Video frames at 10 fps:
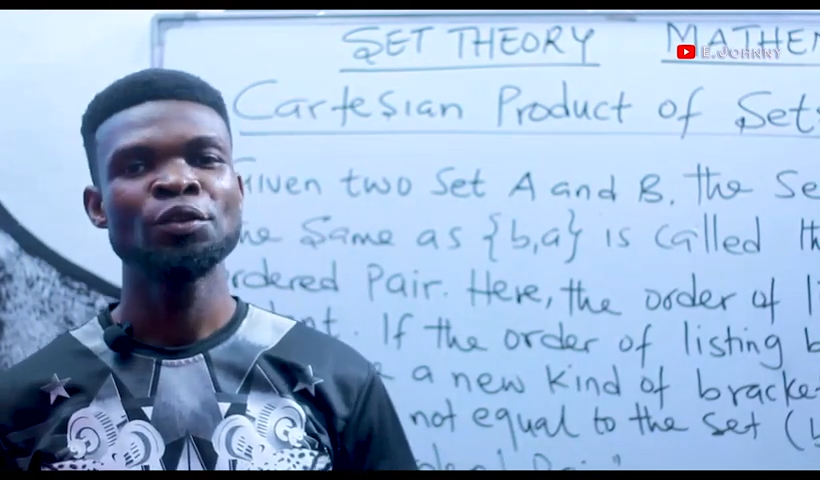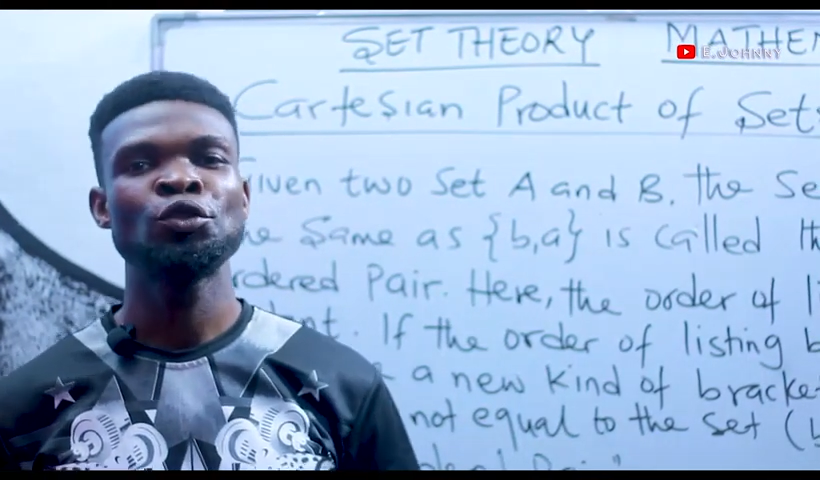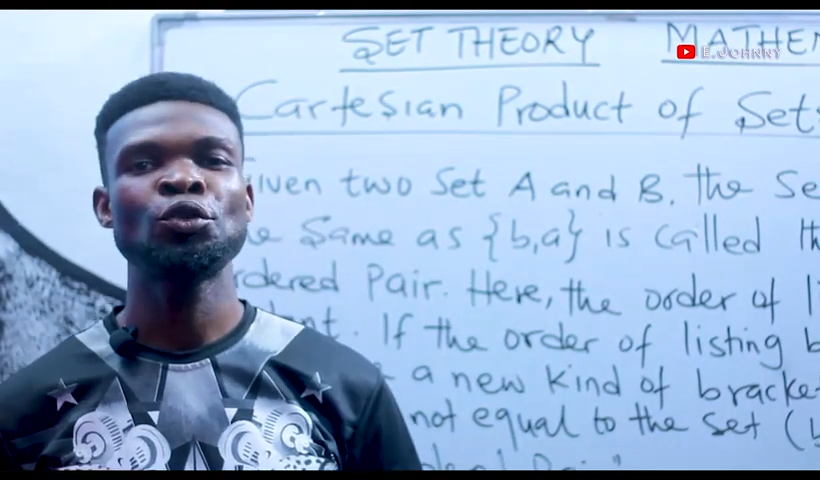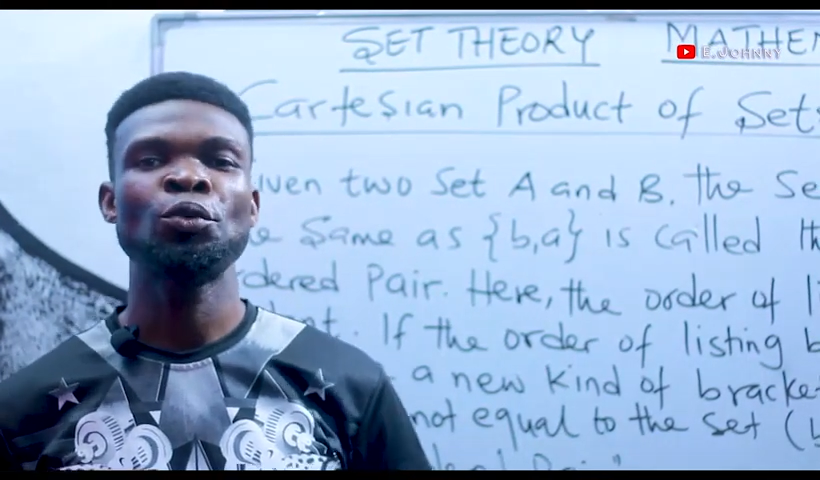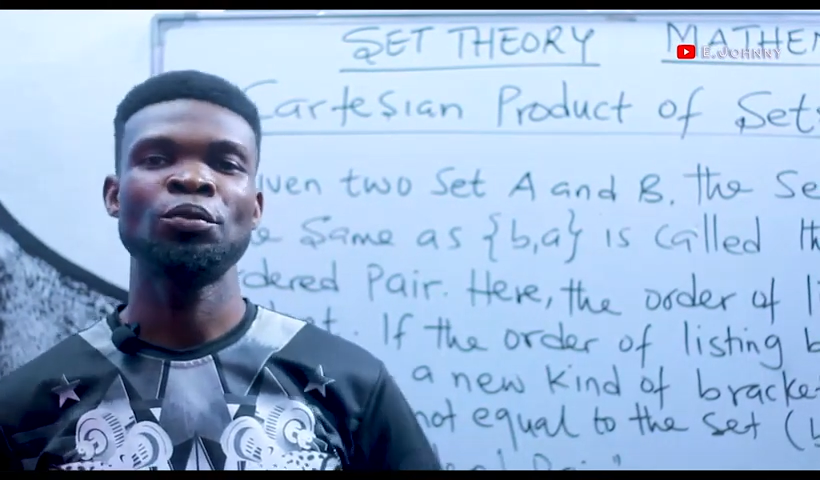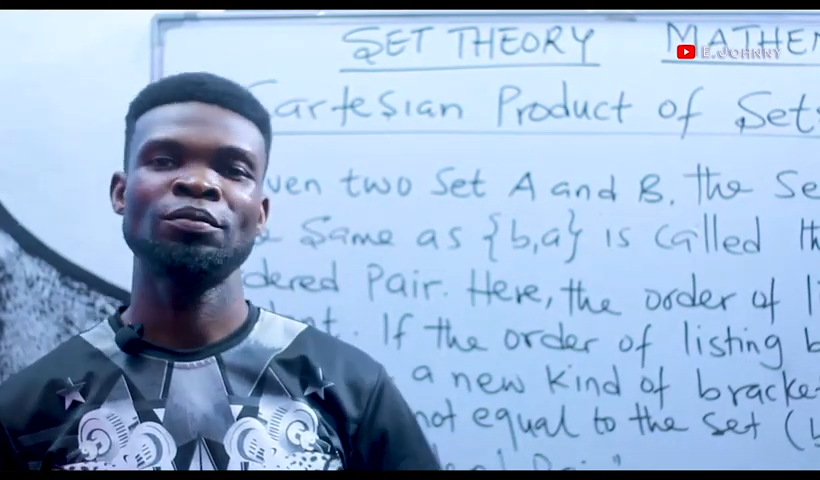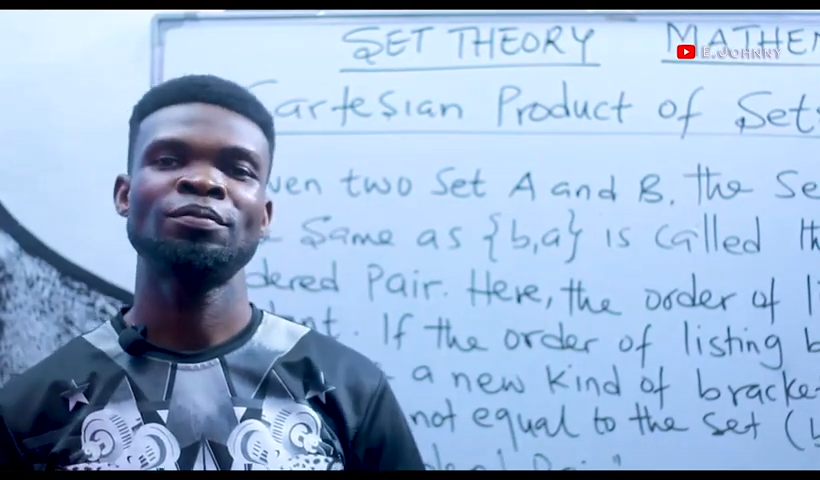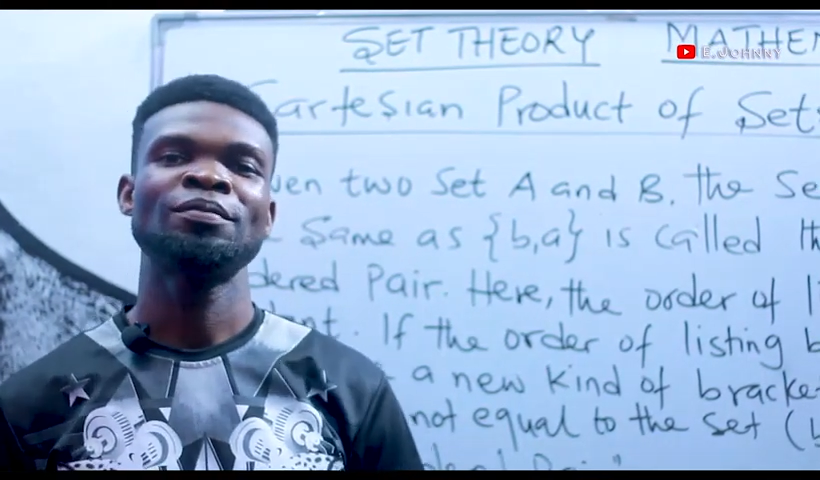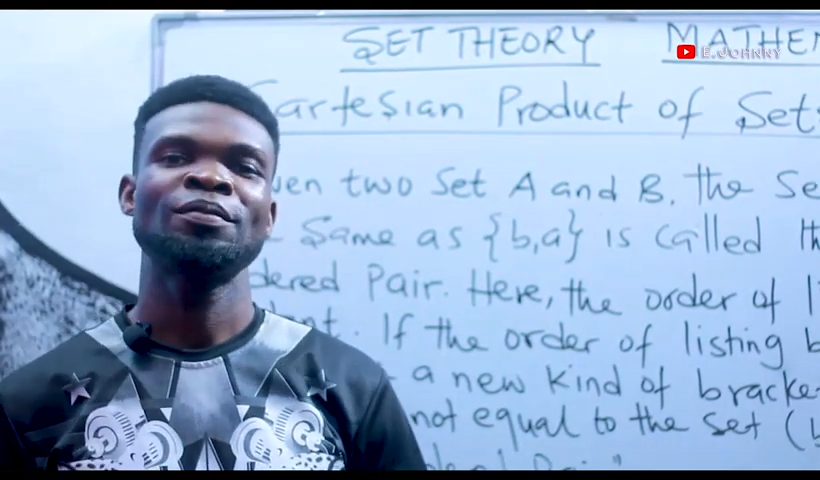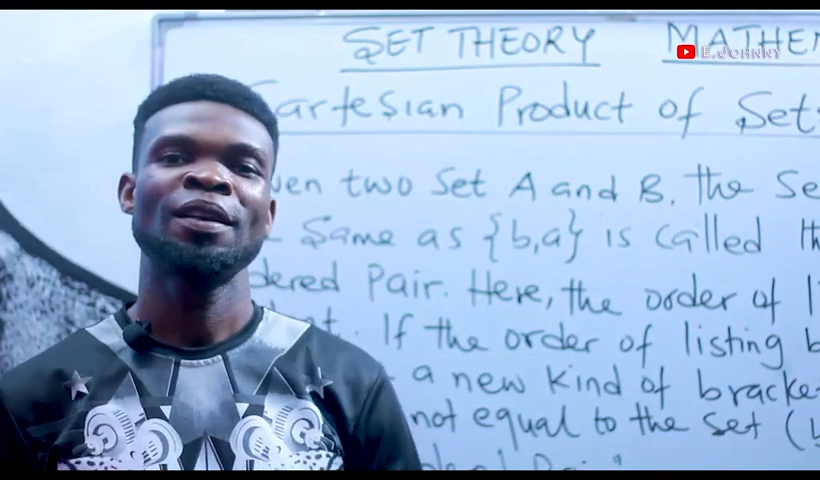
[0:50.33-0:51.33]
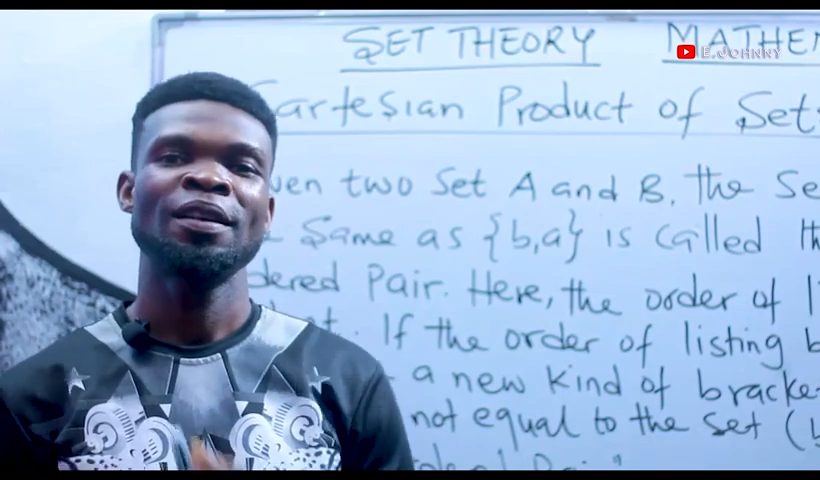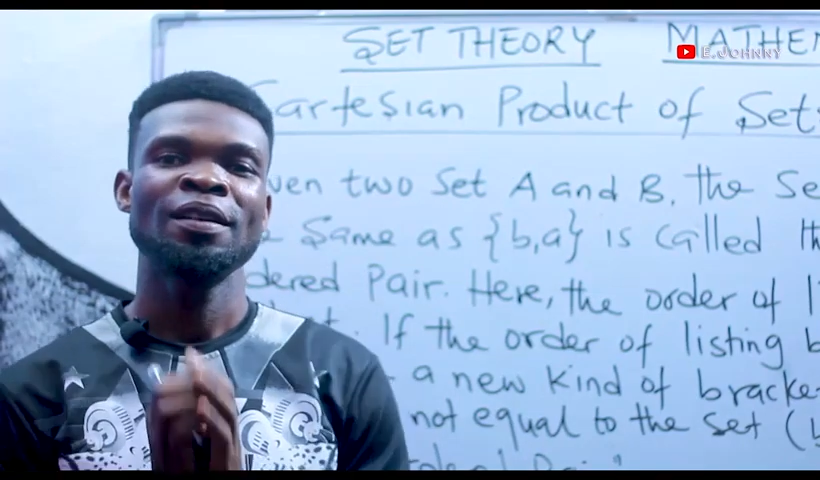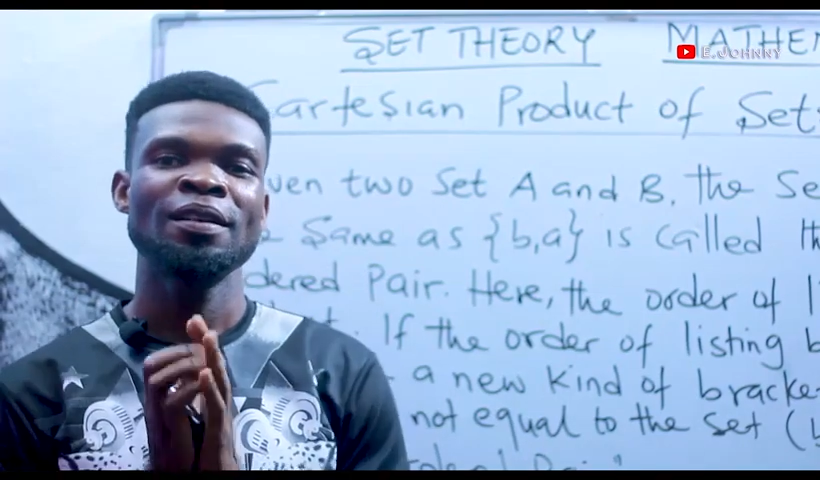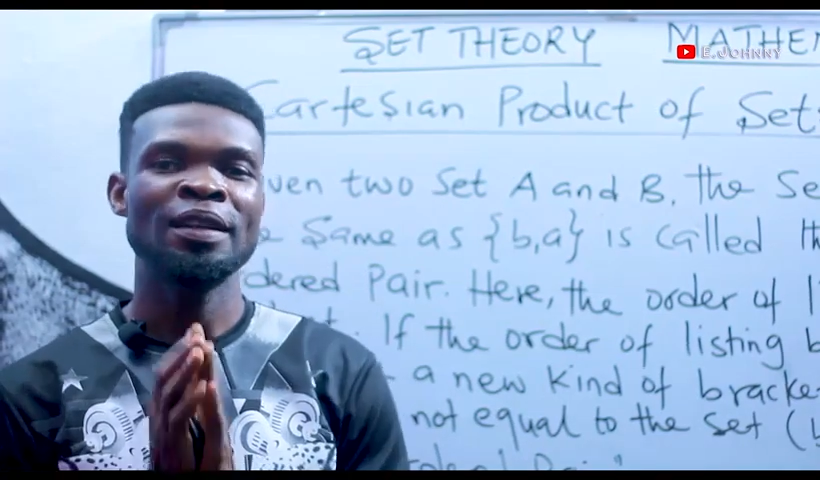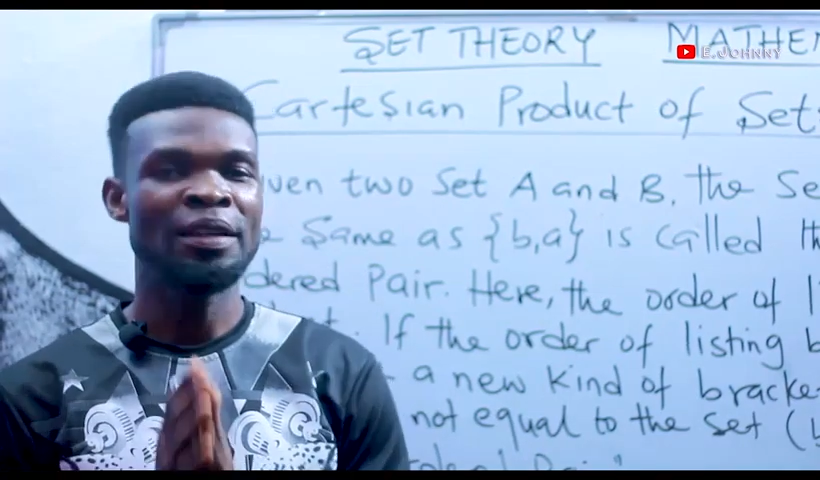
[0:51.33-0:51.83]
So,
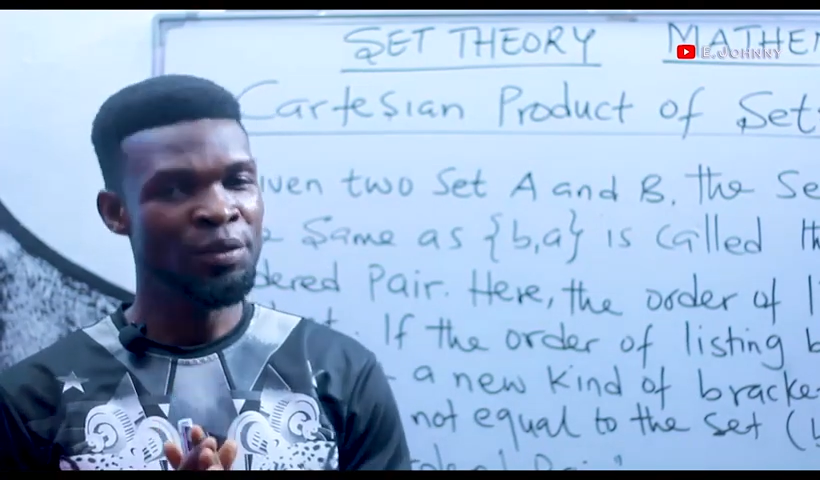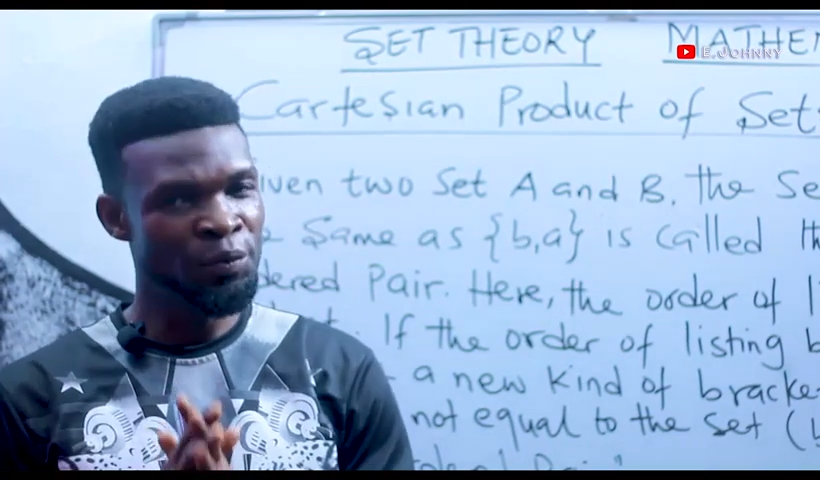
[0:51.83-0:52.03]
it